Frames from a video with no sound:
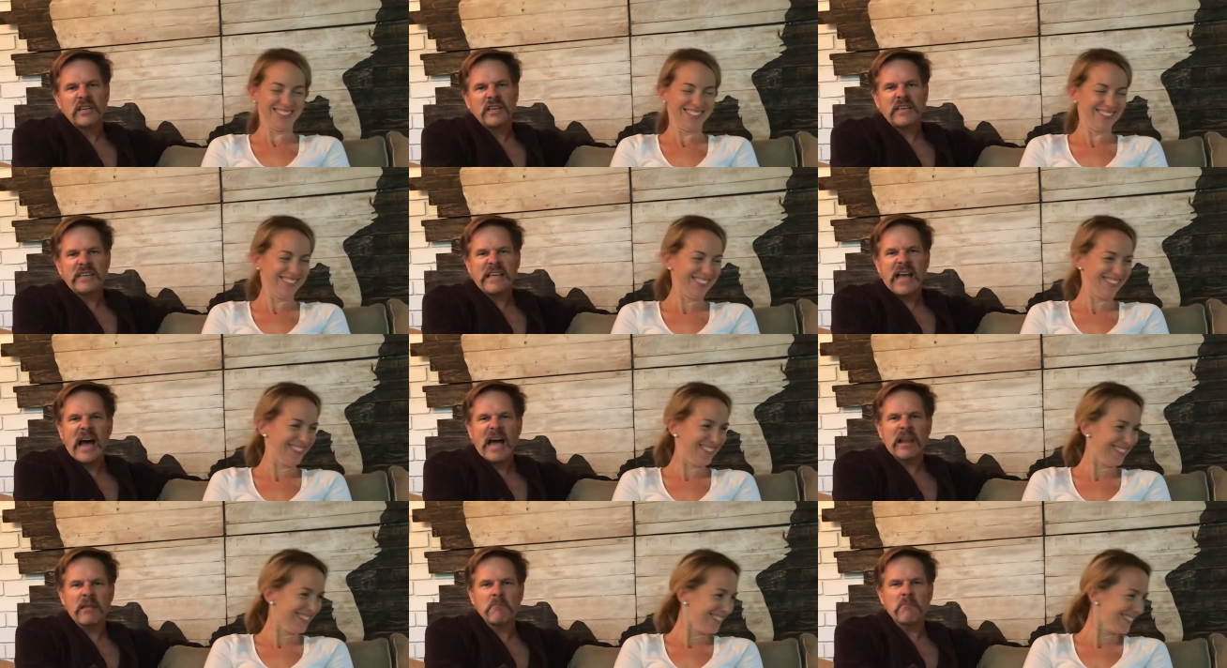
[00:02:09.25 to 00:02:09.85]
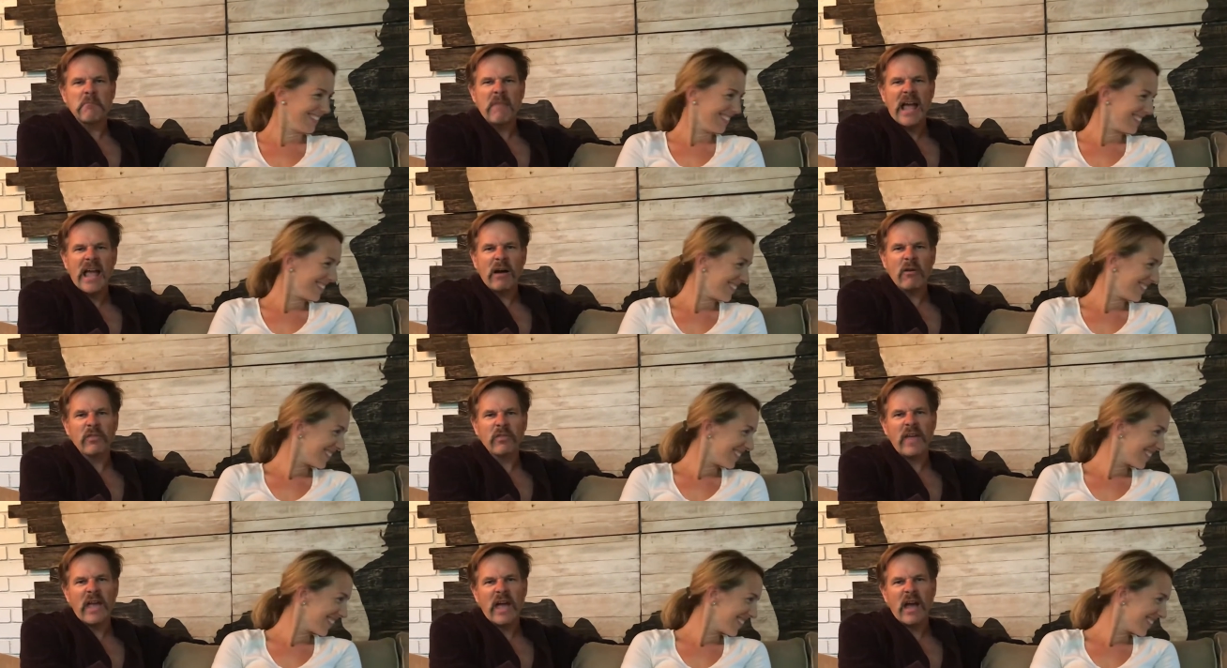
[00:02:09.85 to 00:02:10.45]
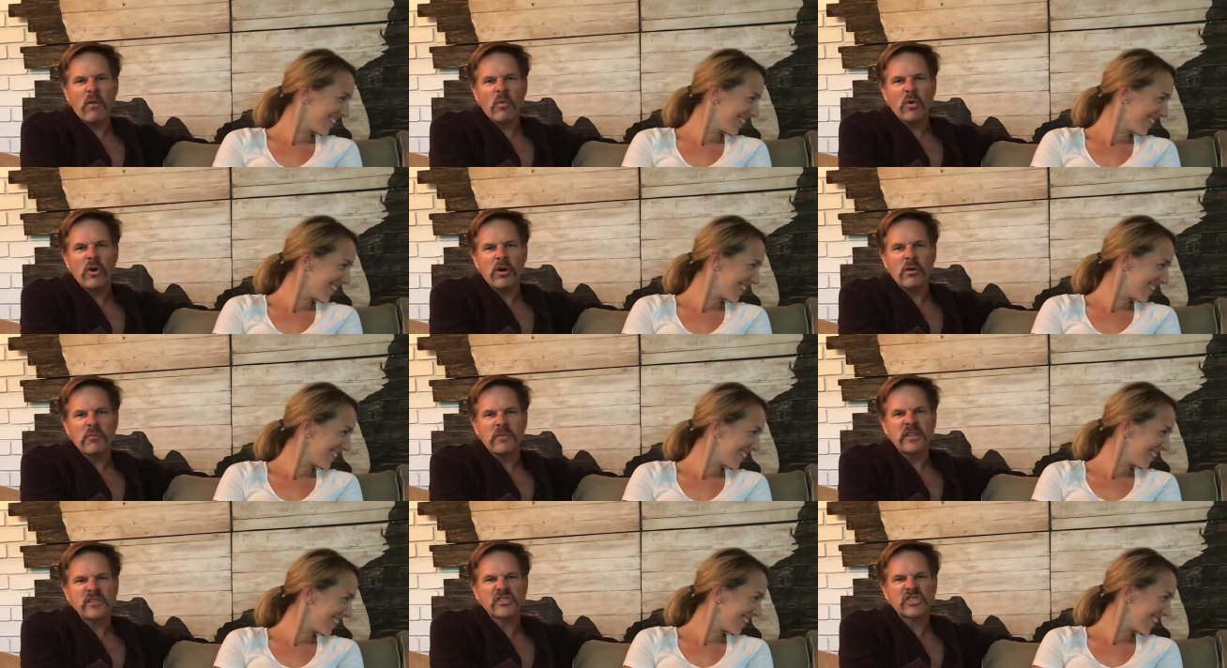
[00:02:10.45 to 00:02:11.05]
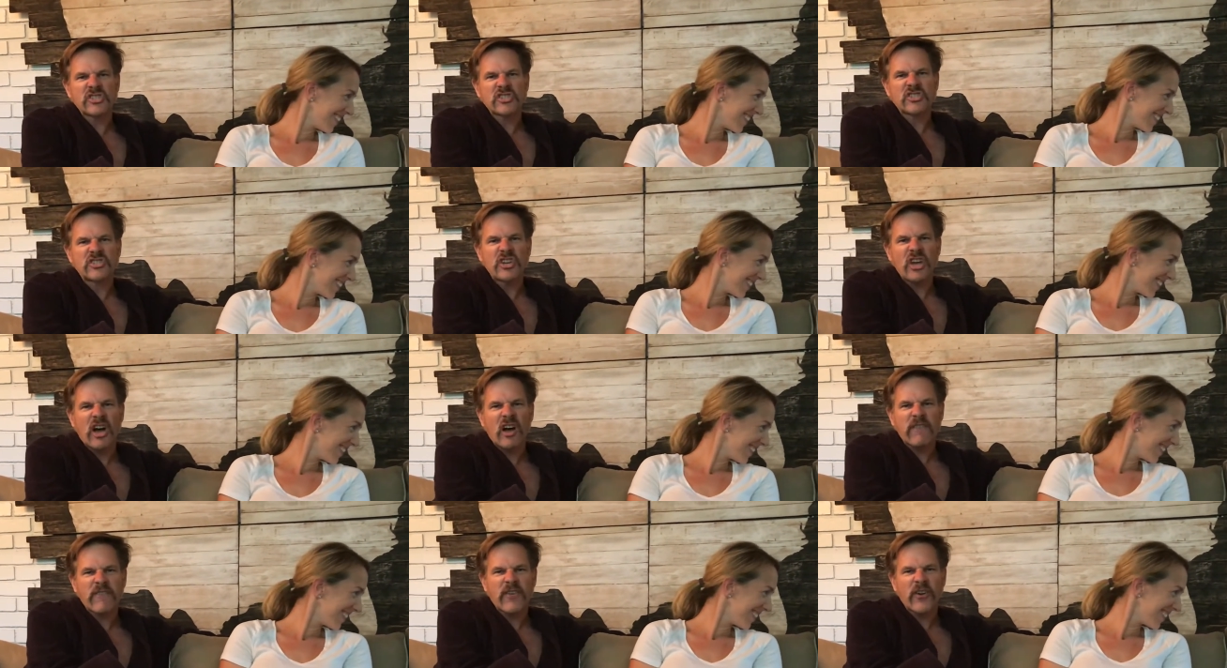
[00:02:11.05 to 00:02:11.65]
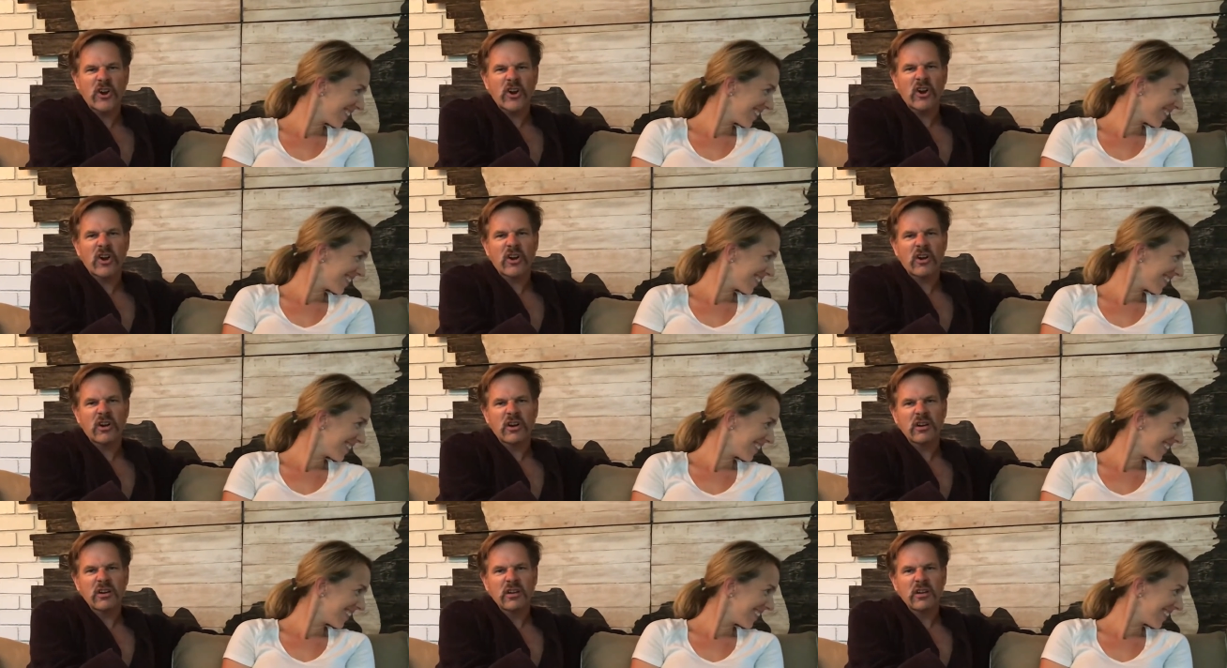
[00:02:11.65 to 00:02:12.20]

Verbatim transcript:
Speaker 1: He got to mount that woman, stuff her,